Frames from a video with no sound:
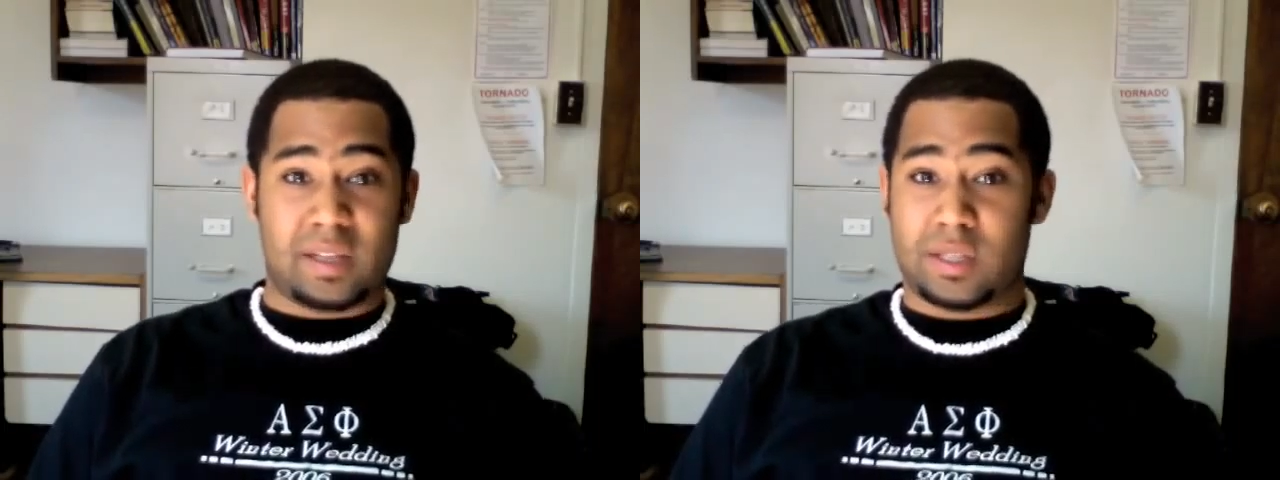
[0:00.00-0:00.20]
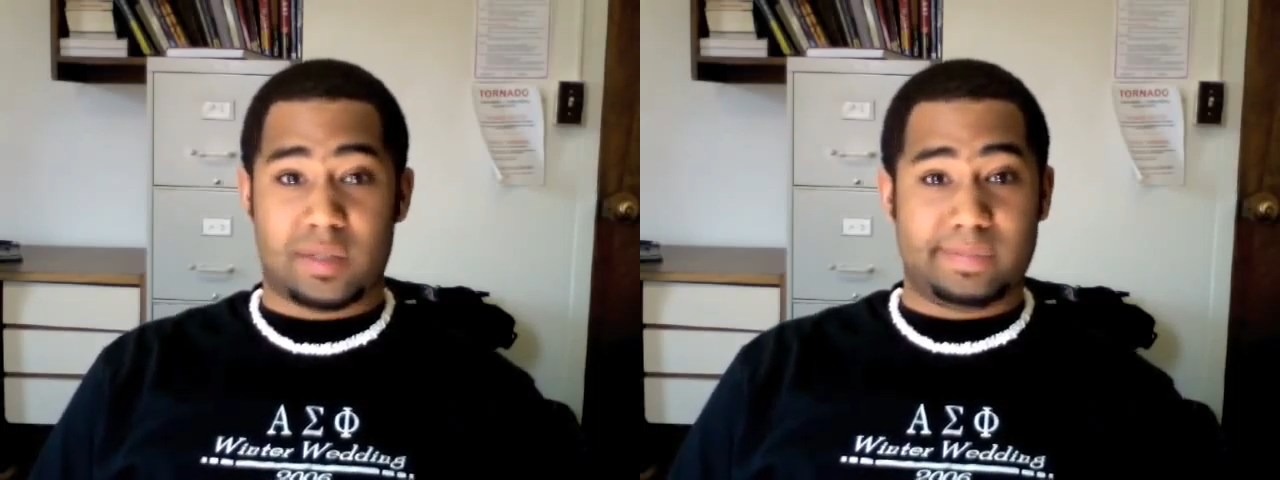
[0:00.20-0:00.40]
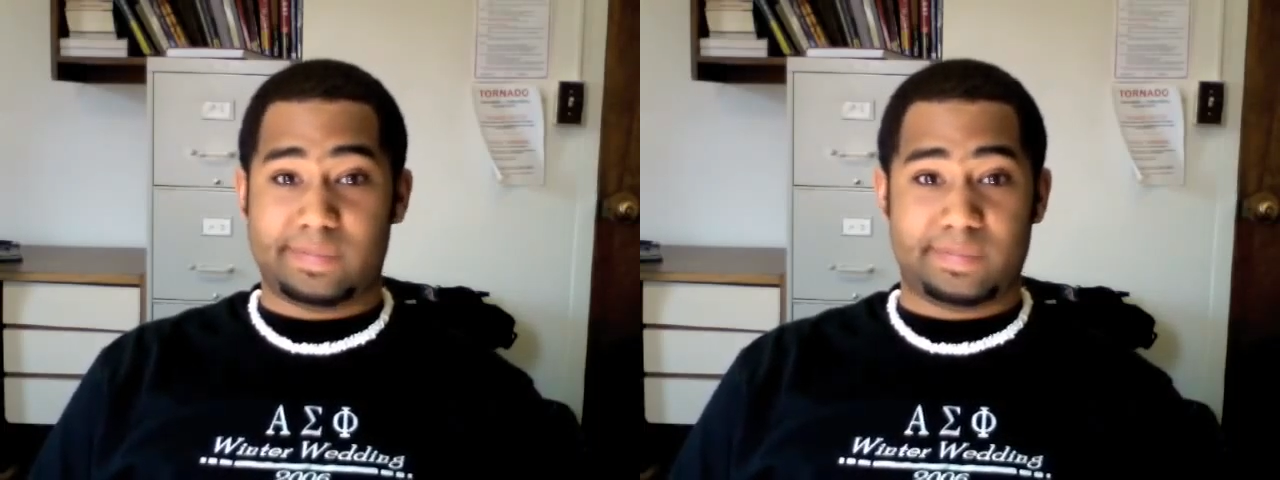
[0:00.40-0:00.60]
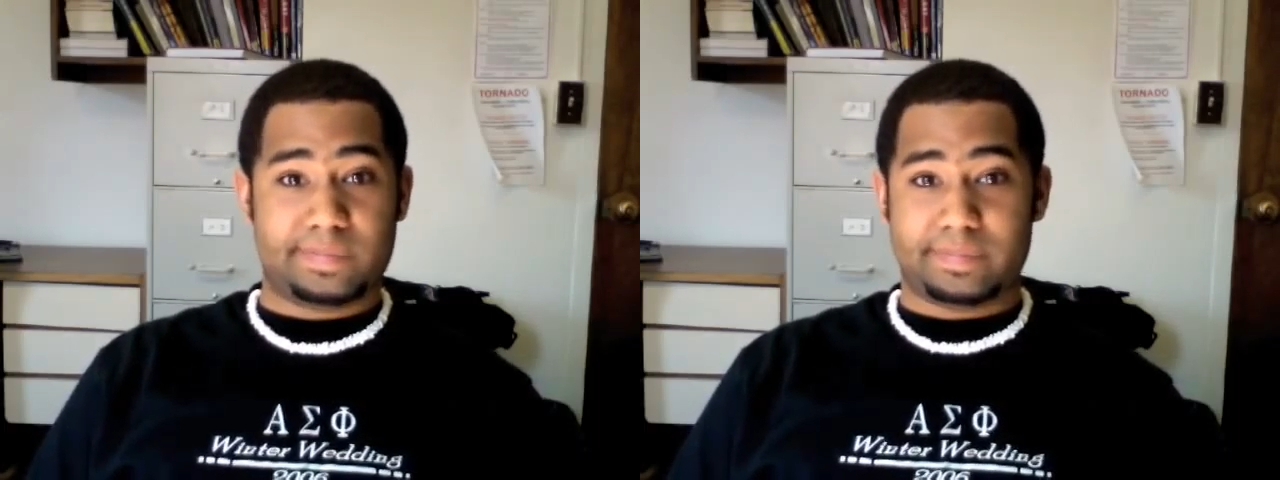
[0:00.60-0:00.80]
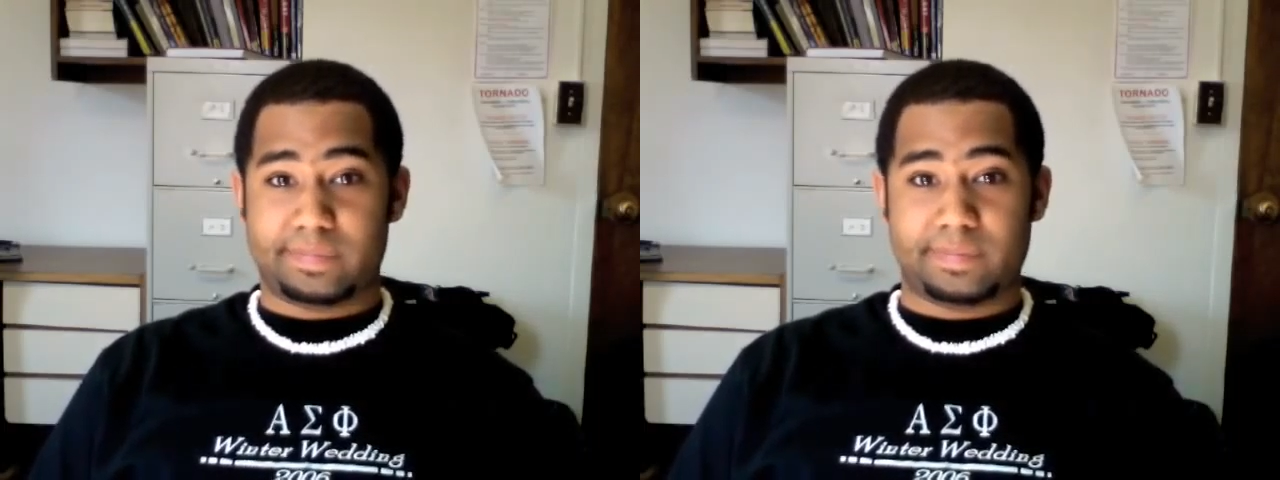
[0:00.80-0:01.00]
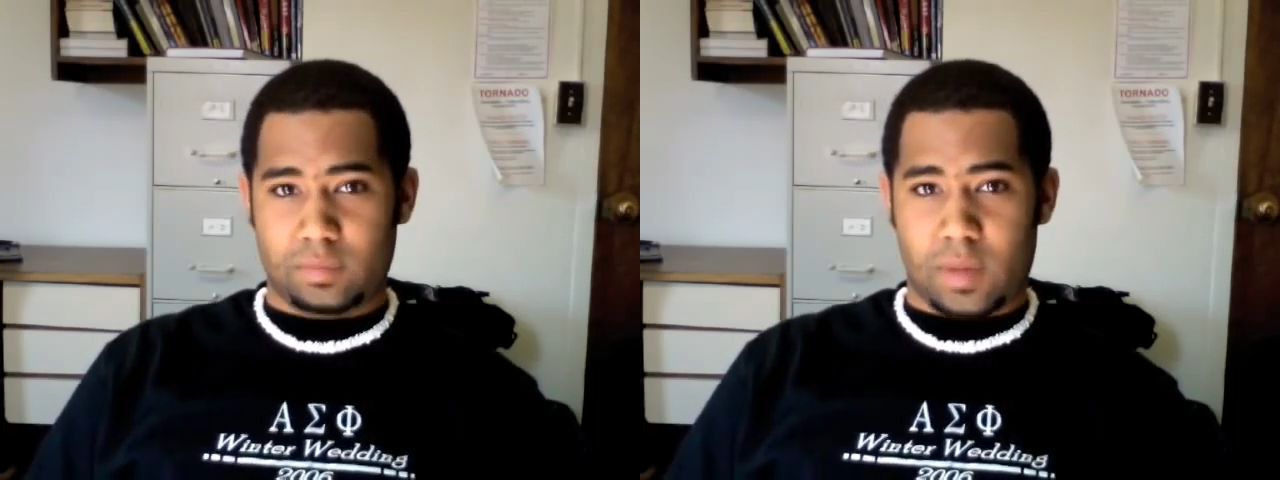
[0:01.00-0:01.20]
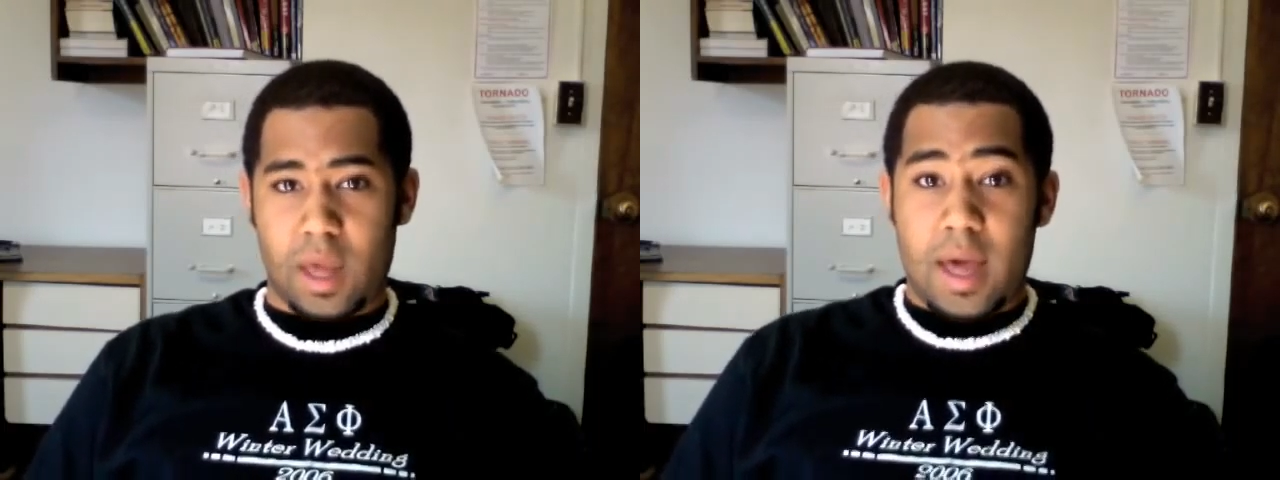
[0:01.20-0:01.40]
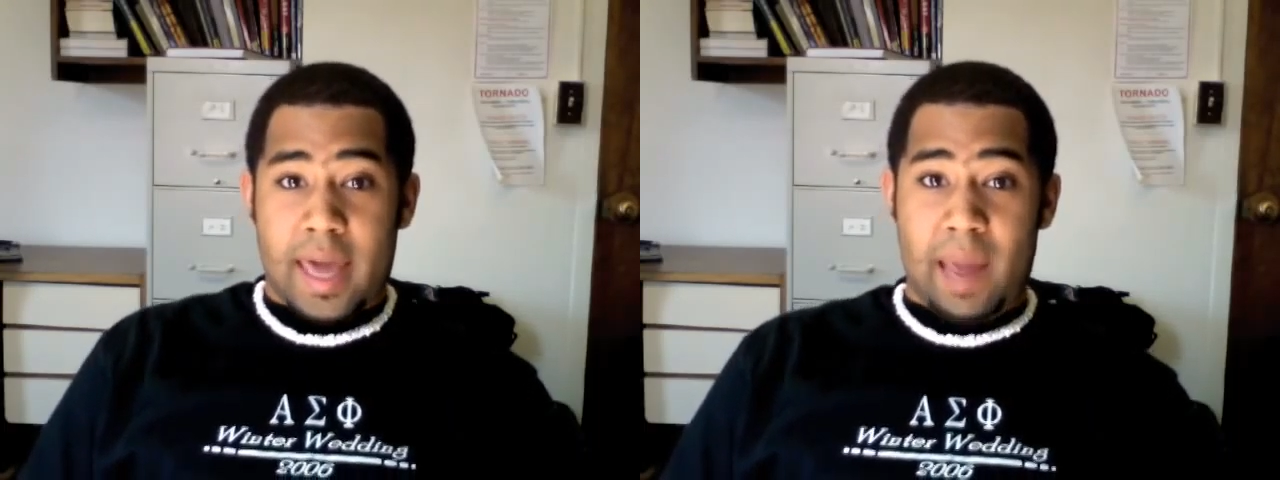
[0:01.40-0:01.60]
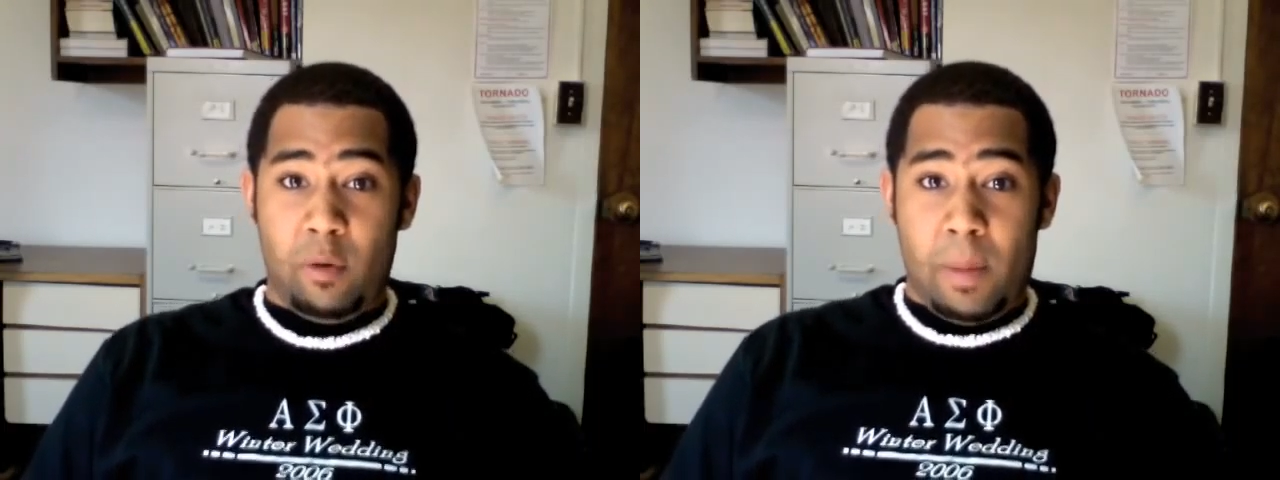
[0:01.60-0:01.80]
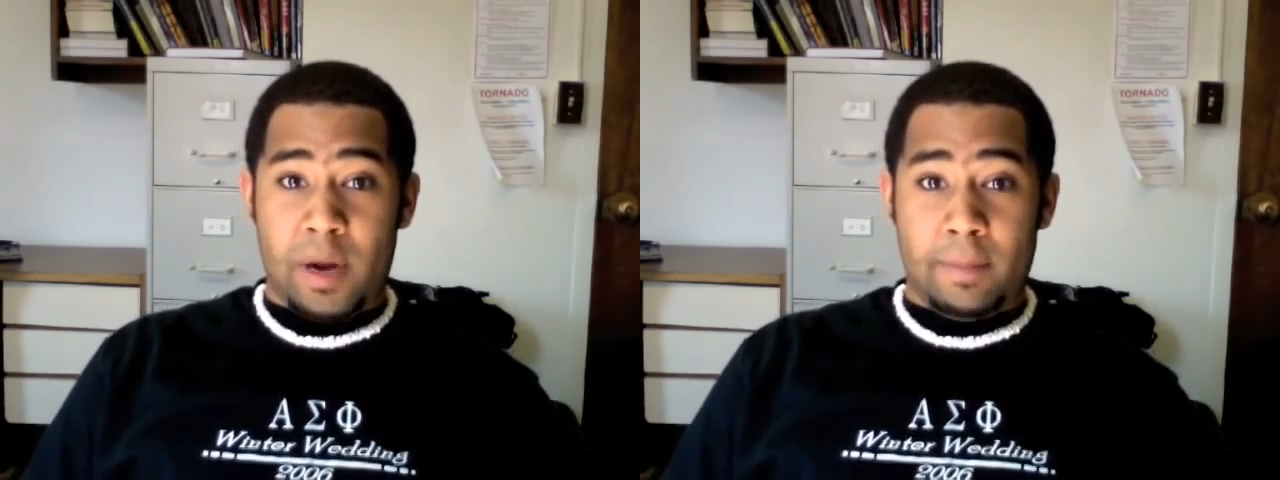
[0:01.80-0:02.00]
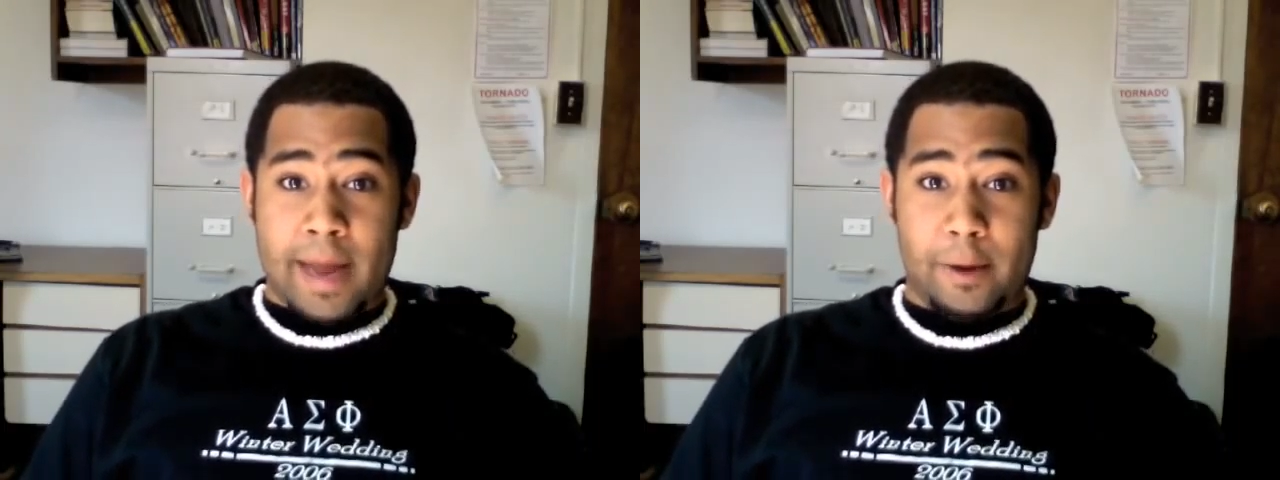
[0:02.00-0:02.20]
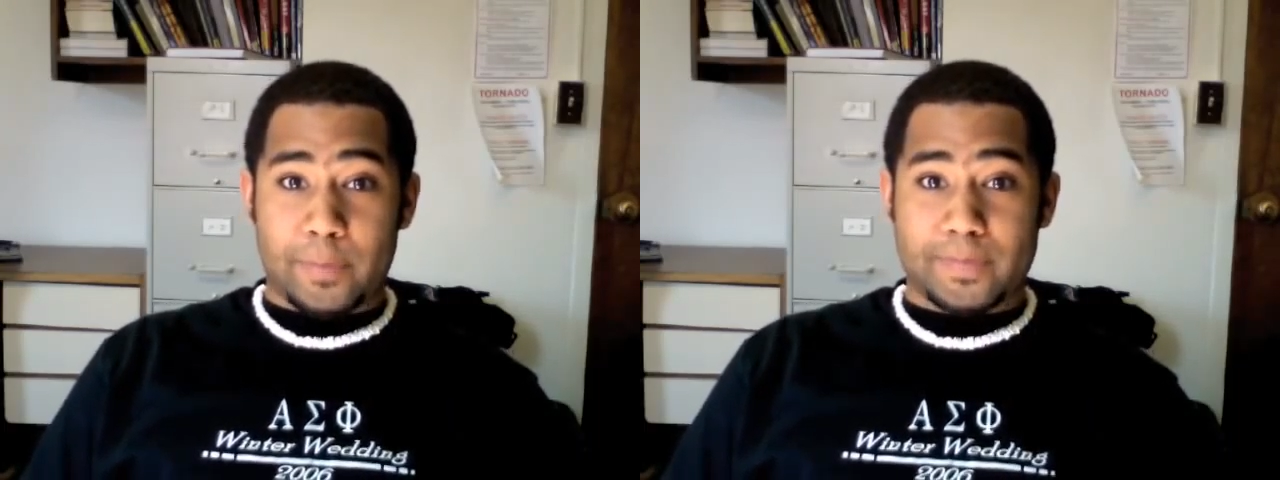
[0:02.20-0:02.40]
else. Okay, we'll wrap it up now.